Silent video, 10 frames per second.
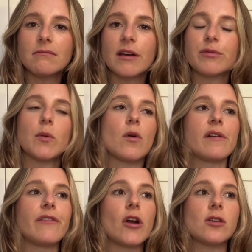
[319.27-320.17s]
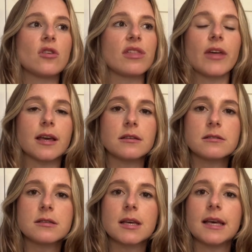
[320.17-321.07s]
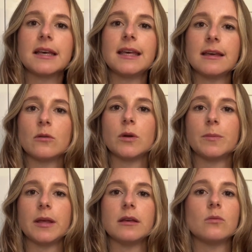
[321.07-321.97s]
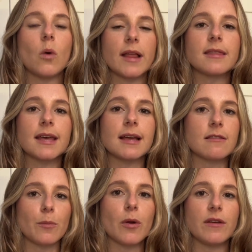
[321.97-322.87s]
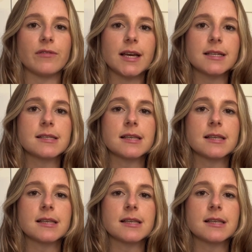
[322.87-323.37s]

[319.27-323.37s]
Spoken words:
If we were referring to things, I would be one thing, it's a prefix.